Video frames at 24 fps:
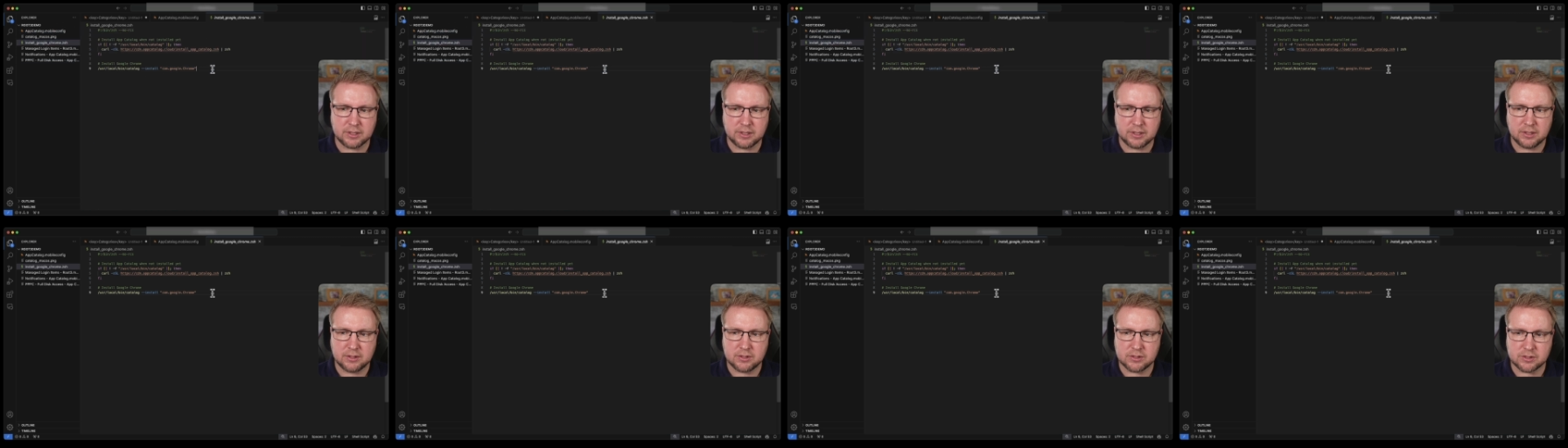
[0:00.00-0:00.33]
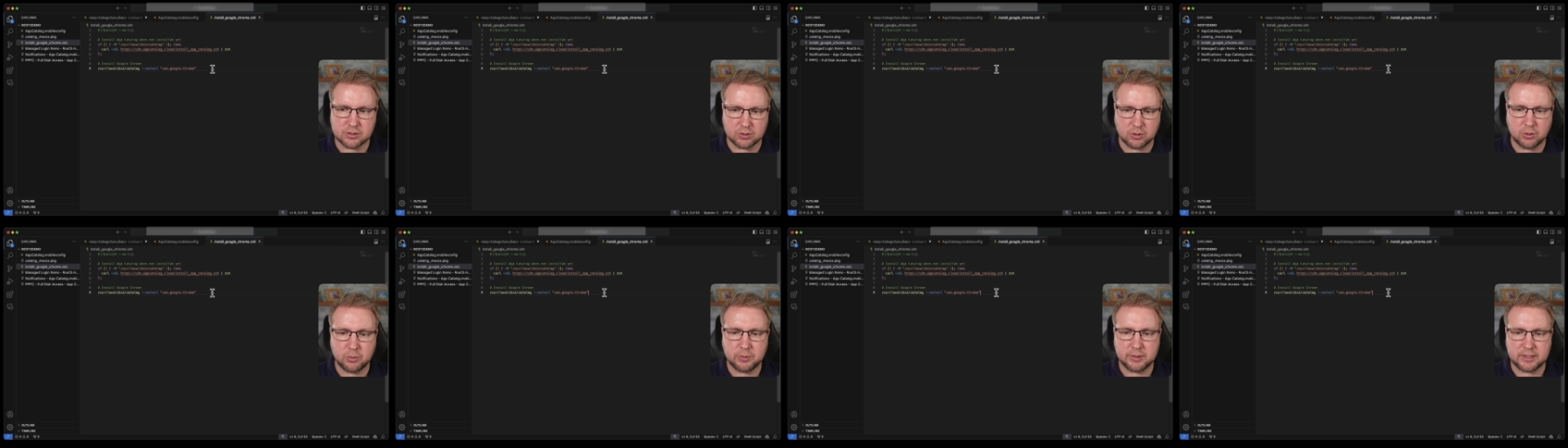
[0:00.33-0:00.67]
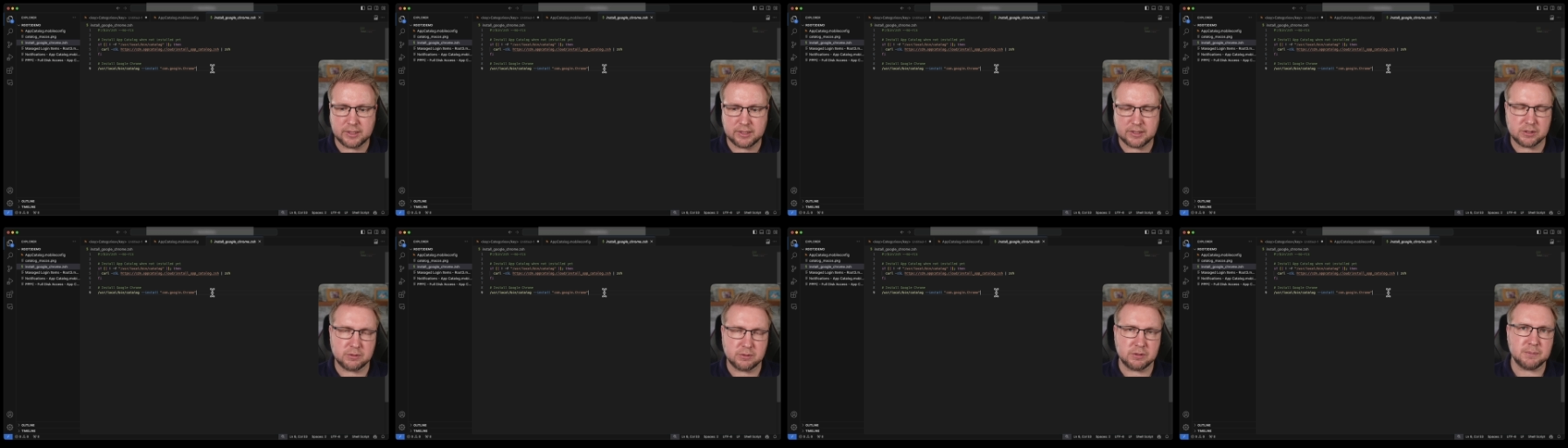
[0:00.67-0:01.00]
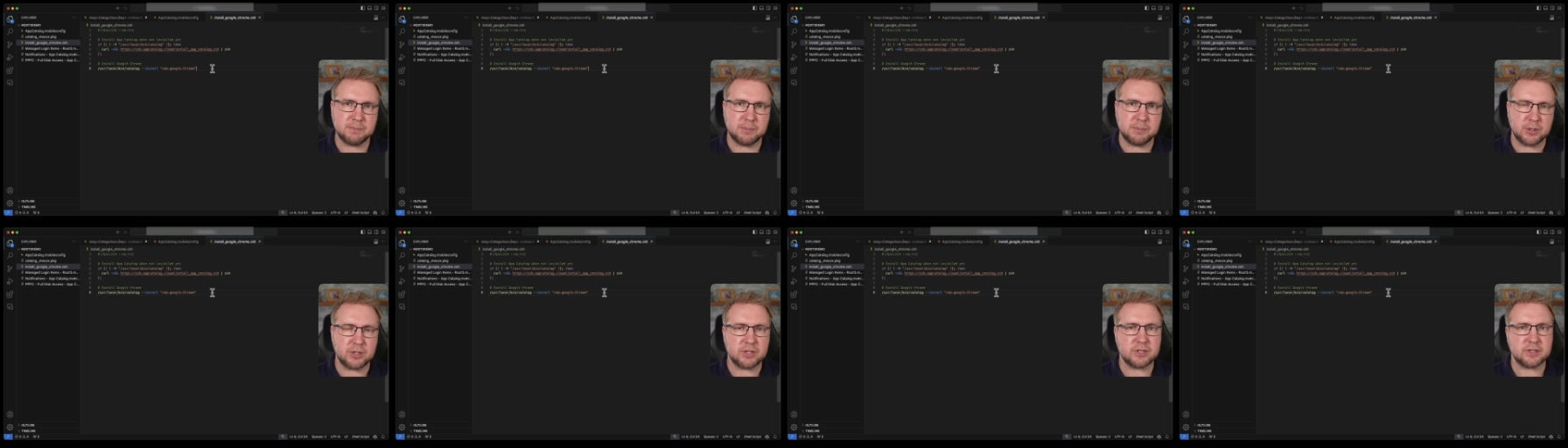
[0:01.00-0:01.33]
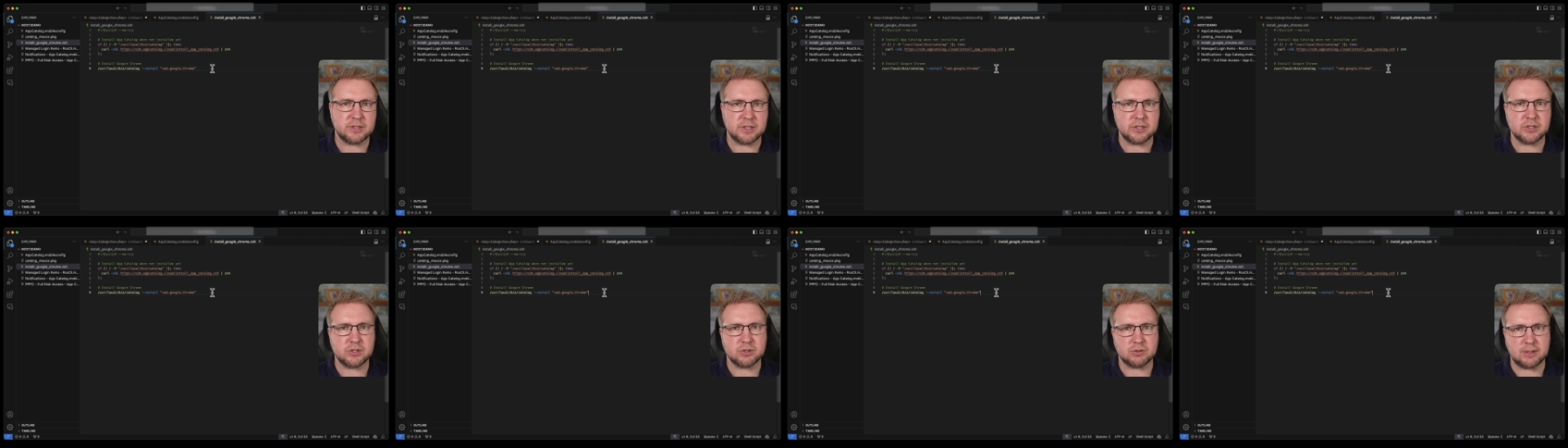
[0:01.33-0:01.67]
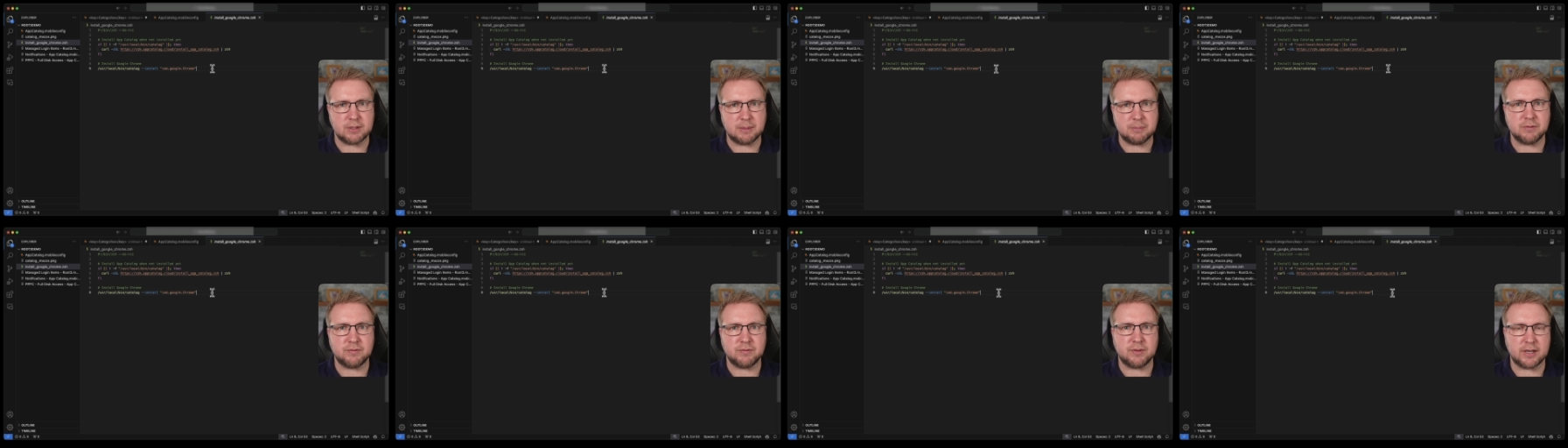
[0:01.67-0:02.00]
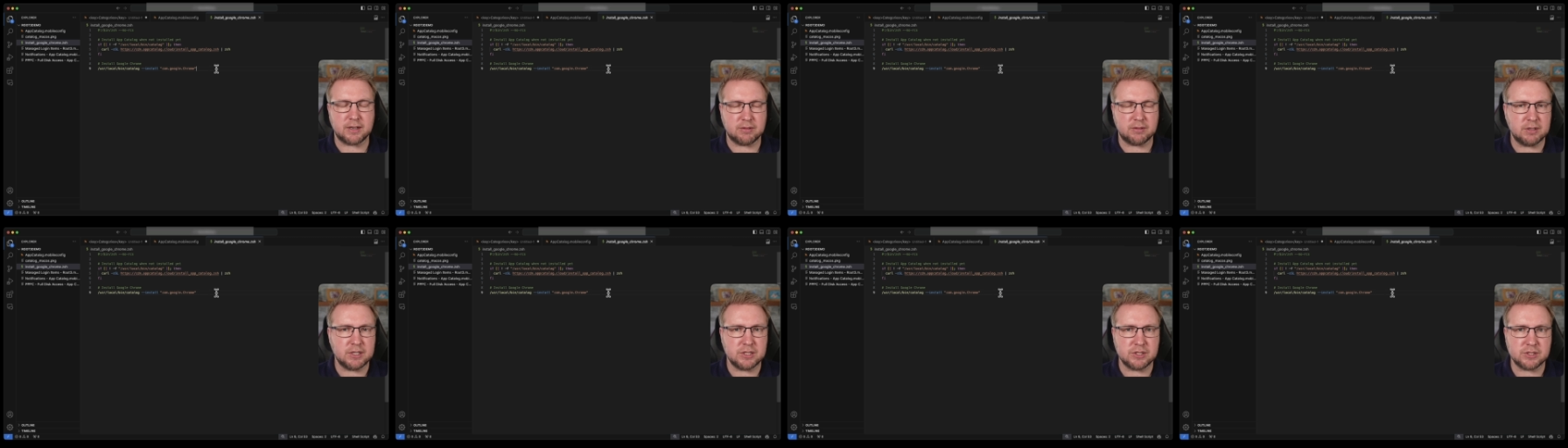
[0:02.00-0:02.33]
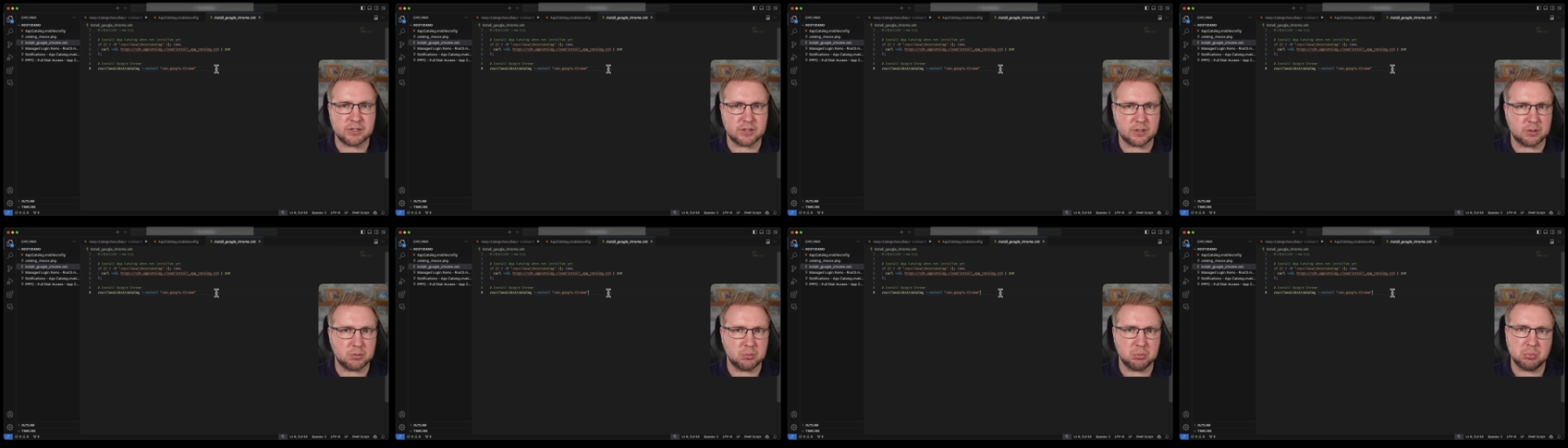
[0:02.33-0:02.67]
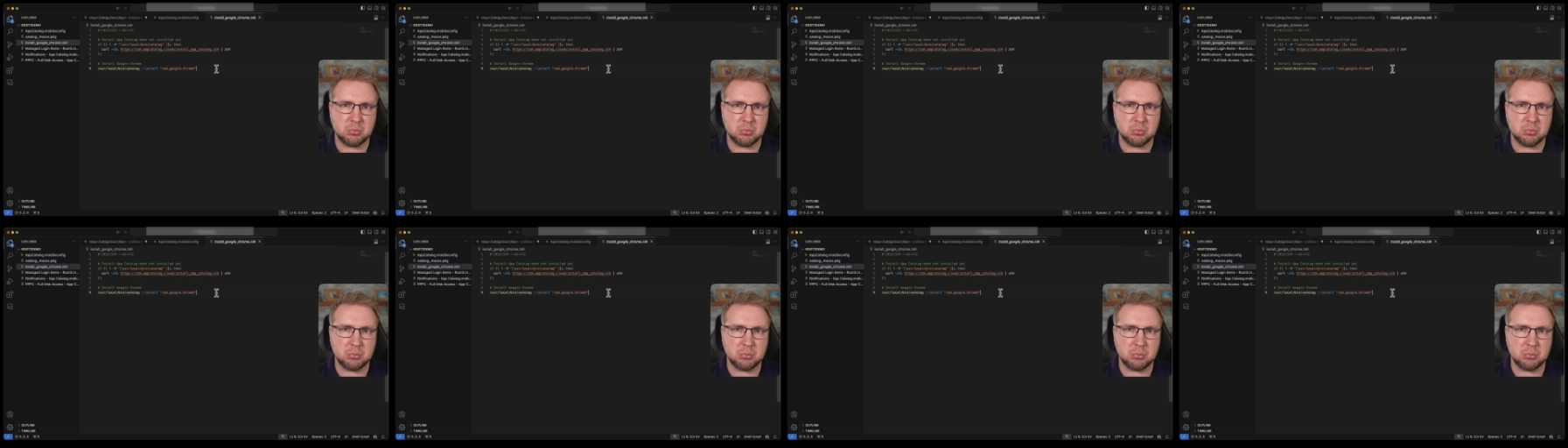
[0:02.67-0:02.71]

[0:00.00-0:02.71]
so all we need to do is push this script via Intune